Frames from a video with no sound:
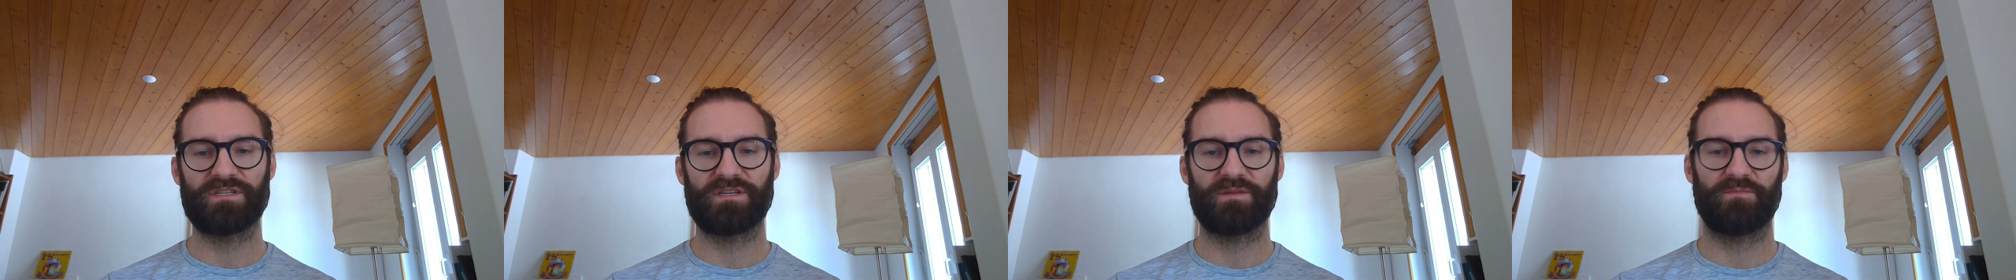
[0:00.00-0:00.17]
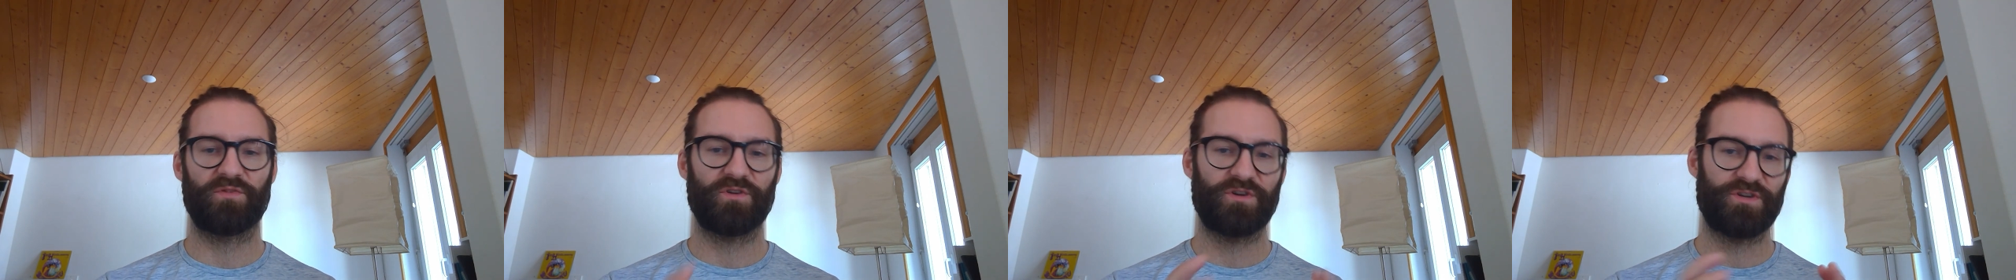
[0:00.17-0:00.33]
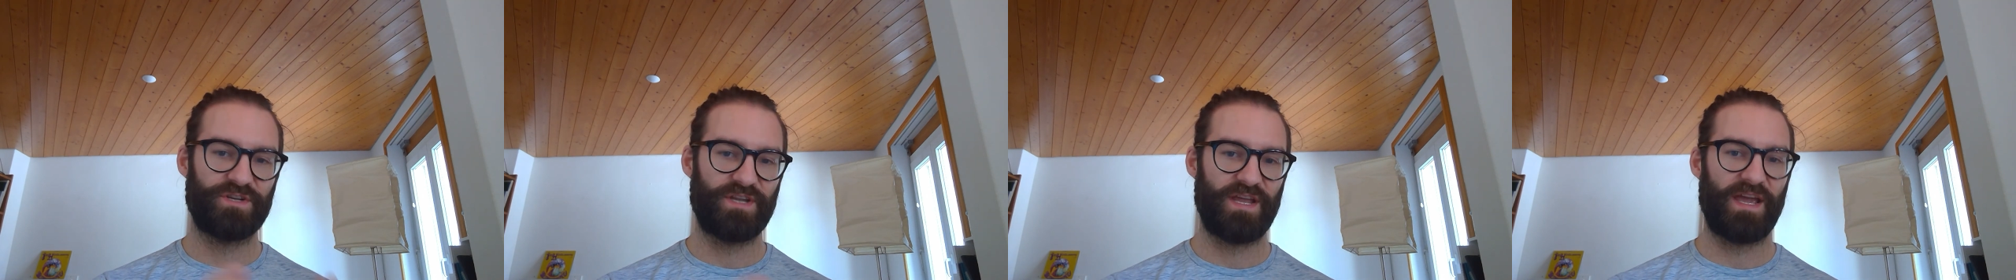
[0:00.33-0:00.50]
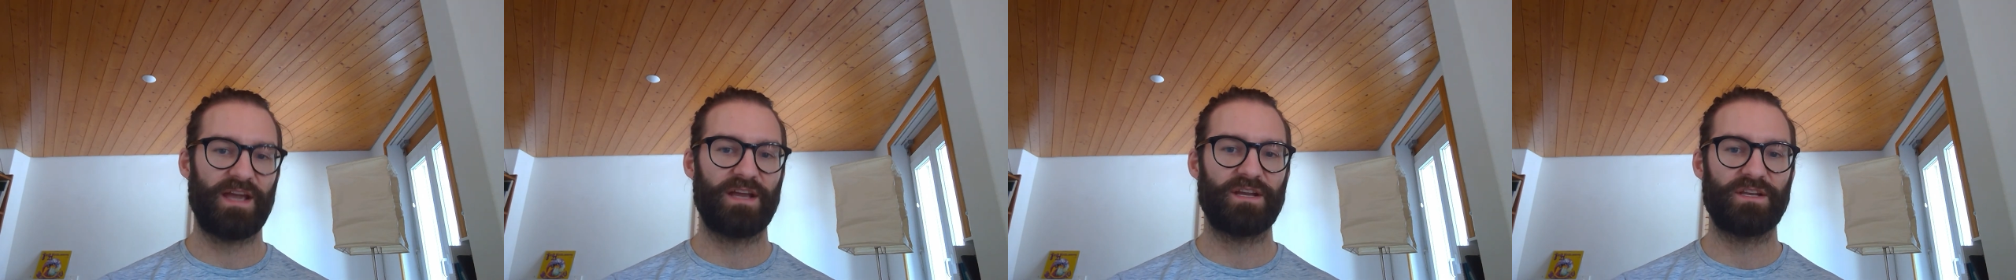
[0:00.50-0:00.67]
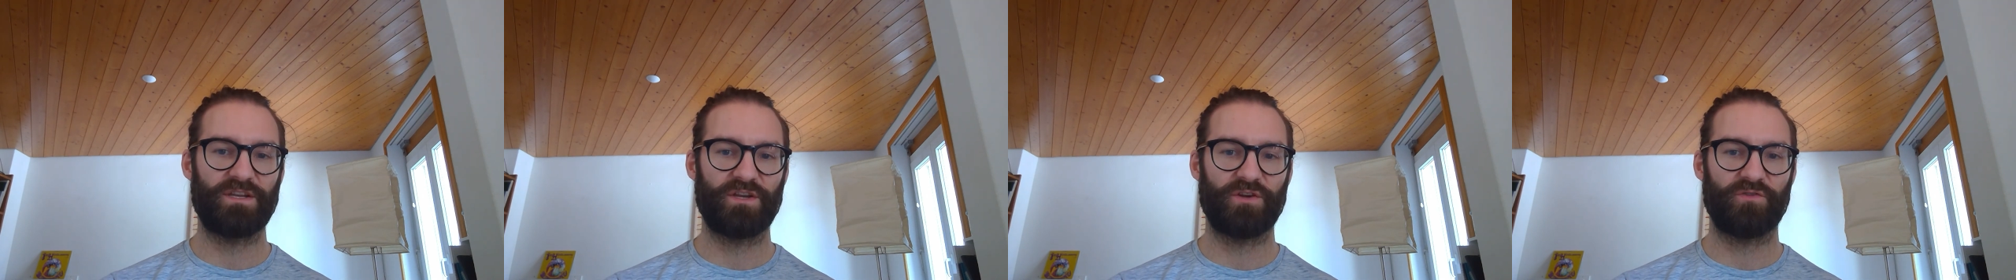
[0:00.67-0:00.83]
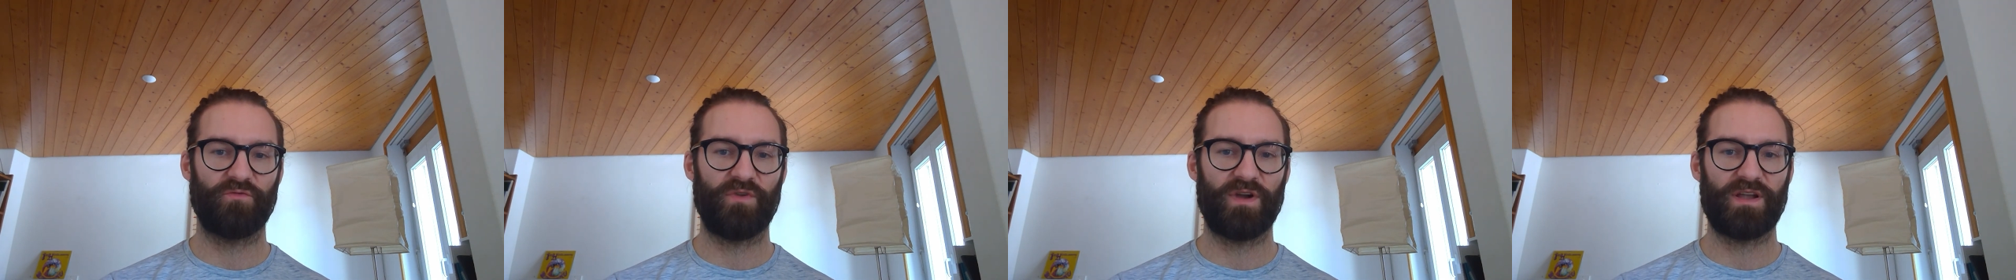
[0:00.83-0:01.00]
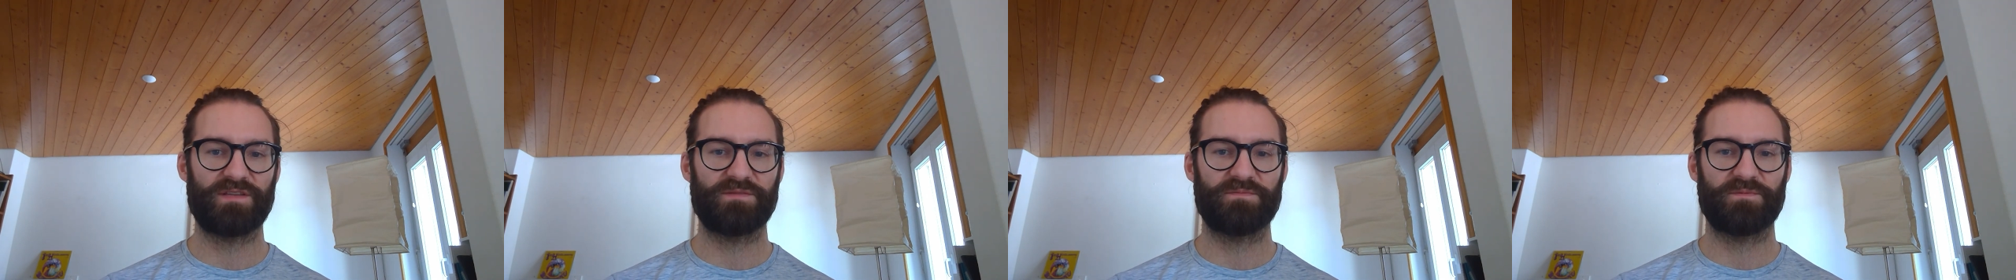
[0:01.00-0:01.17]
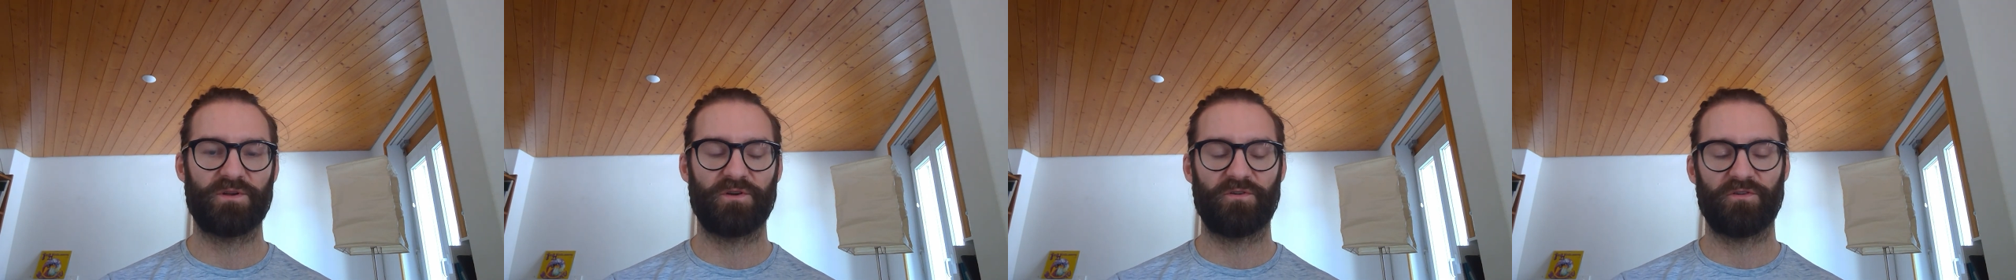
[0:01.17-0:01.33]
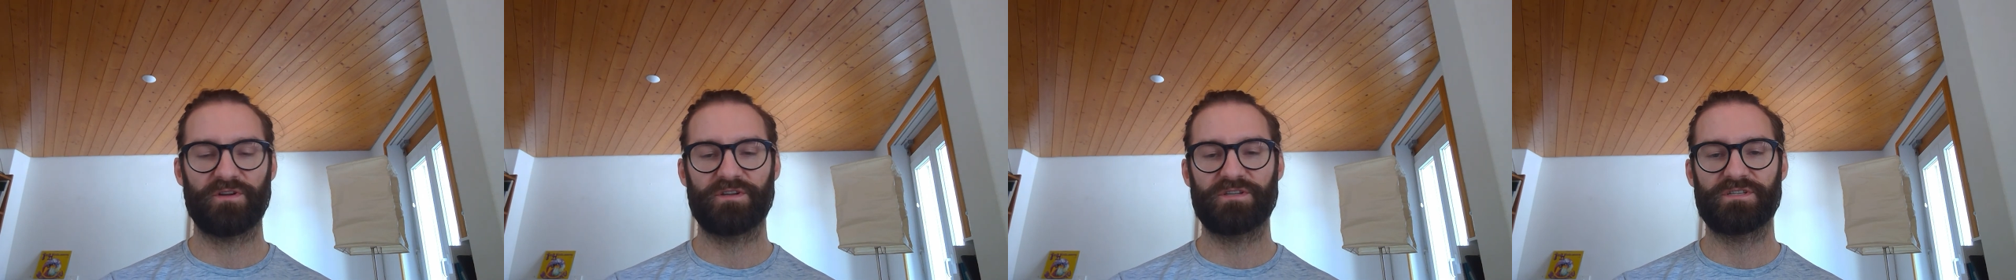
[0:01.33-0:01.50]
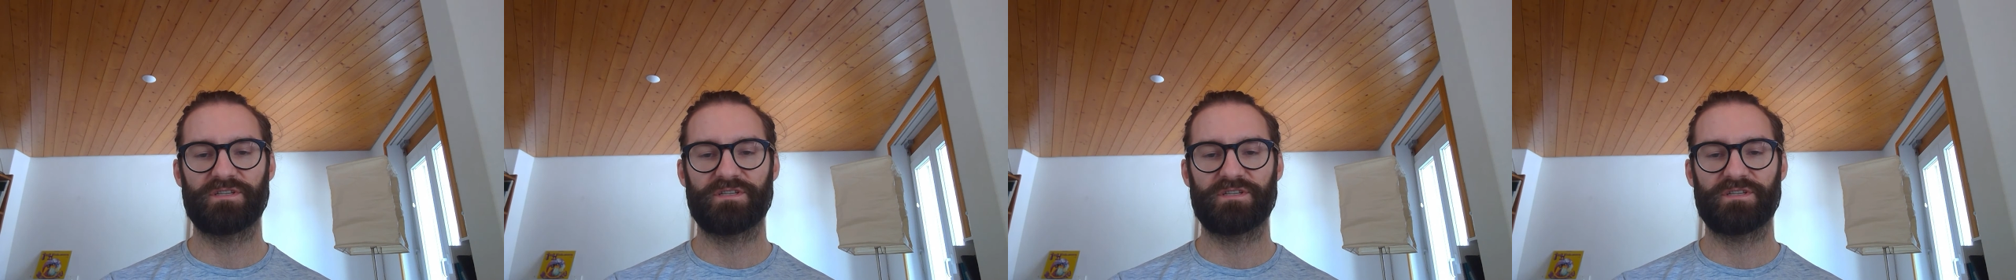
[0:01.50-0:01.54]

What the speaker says: to protect your respiratory